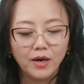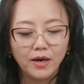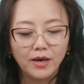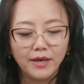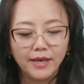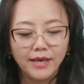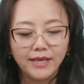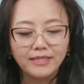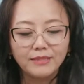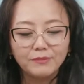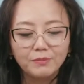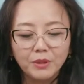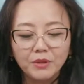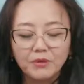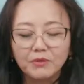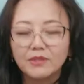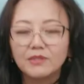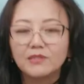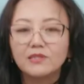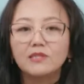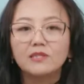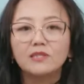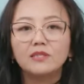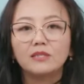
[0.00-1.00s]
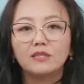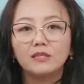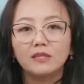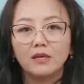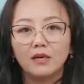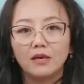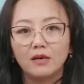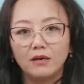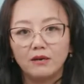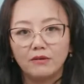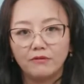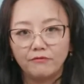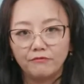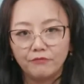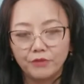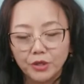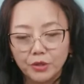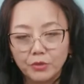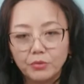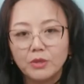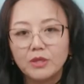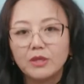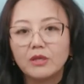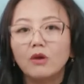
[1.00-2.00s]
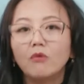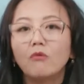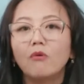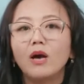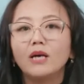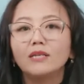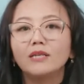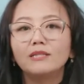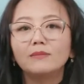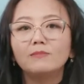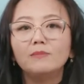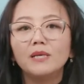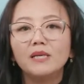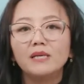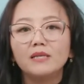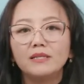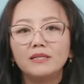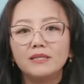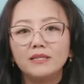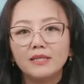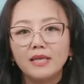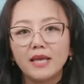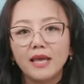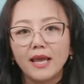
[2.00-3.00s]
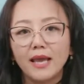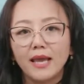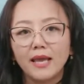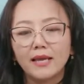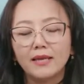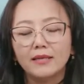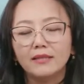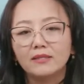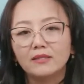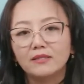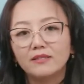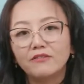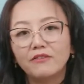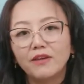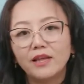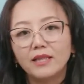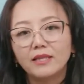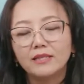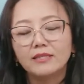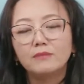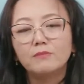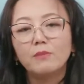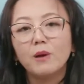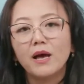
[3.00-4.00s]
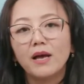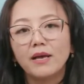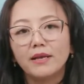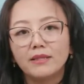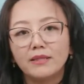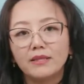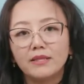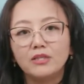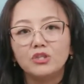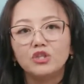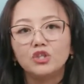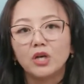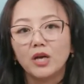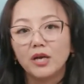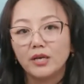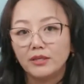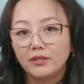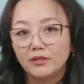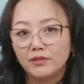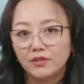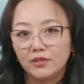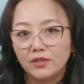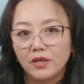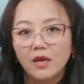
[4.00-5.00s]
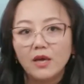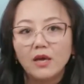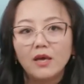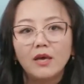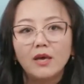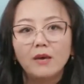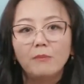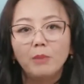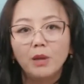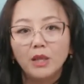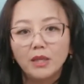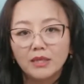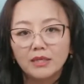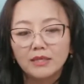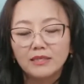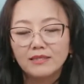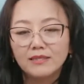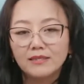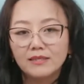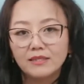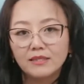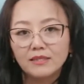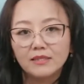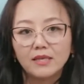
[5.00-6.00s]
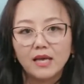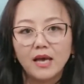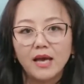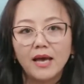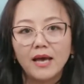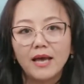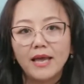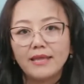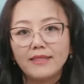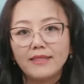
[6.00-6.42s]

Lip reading: experienced frequent harassment and surveillance by the Chinese police, and